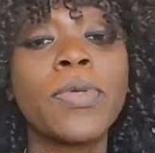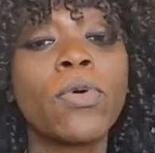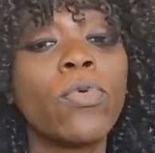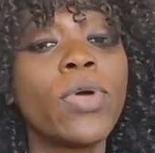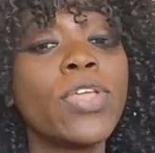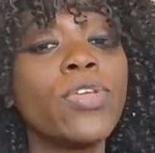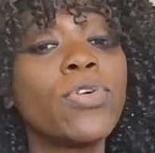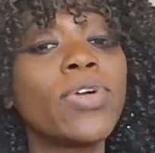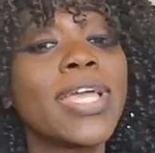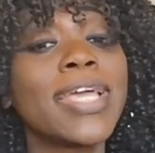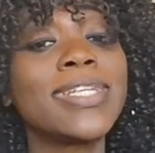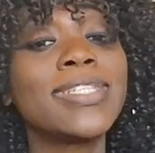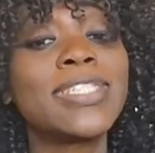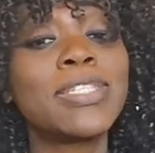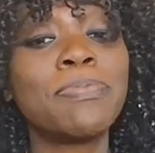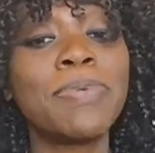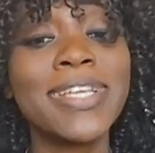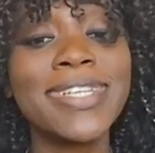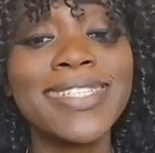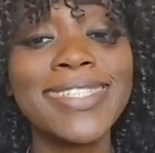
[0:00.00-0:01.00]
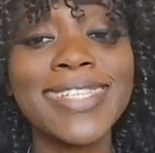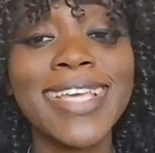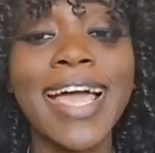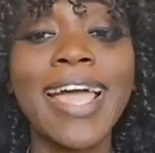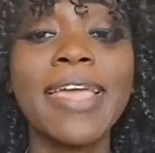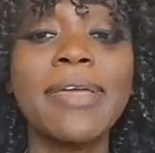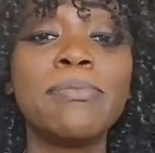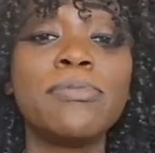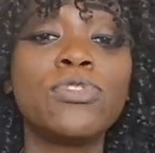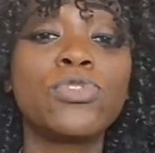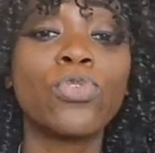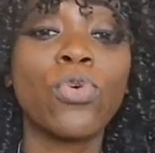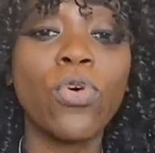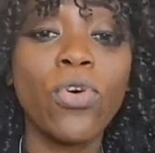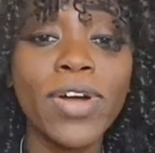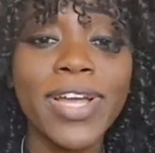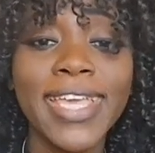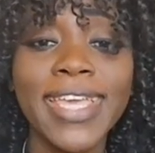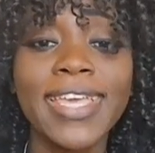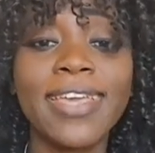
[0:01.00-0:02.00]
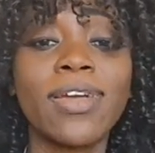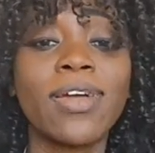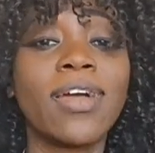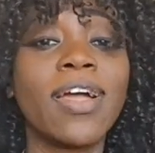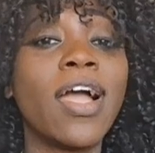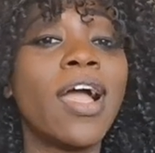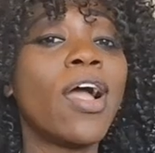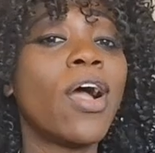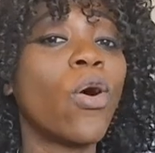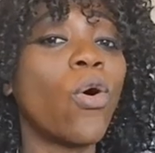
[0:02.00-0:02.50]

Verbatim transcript: where you can spend time talking,